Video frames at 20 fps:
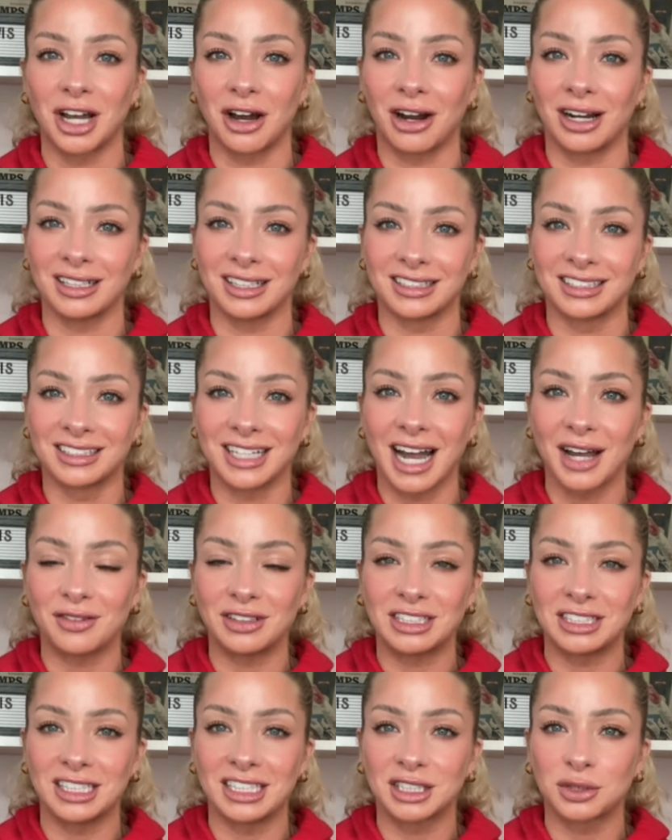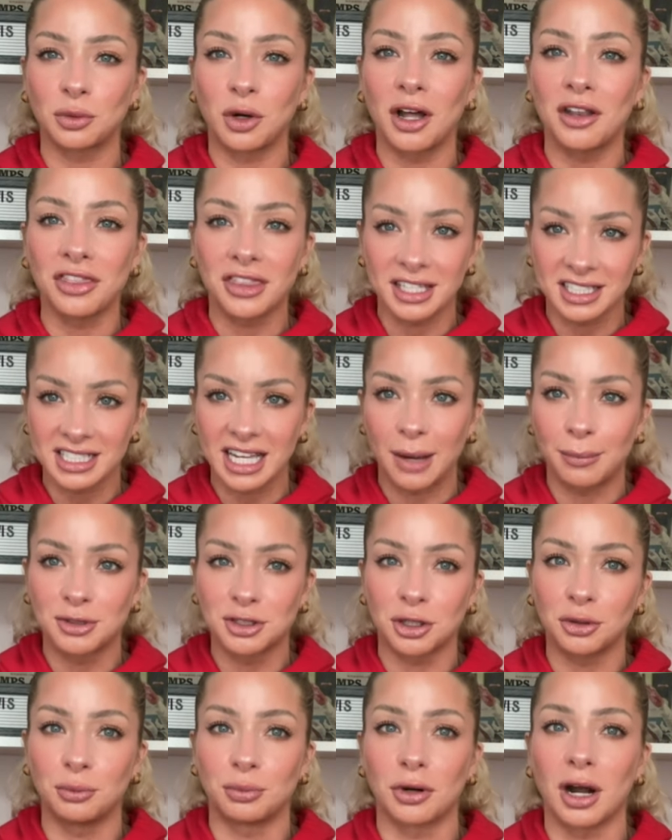All right, let's dive into this one. This
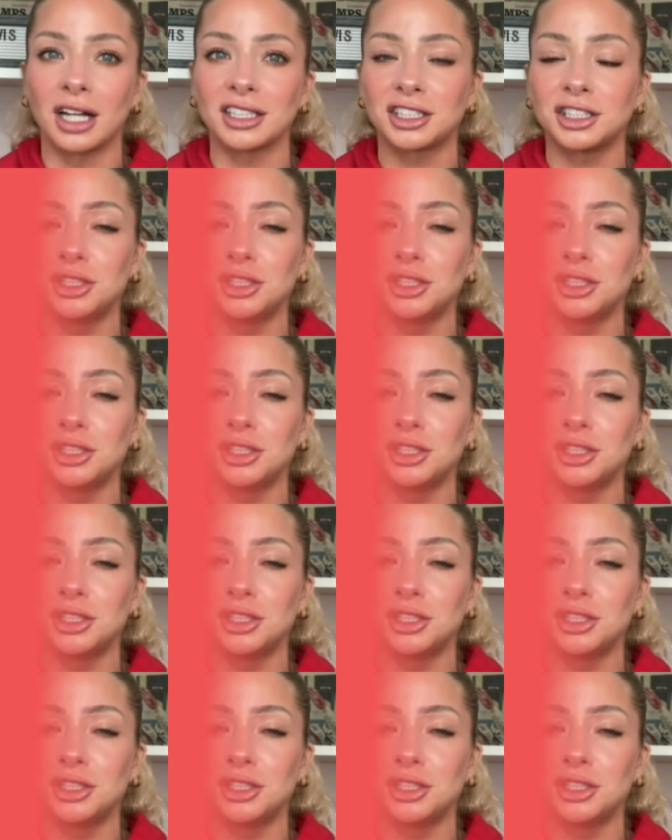episode brought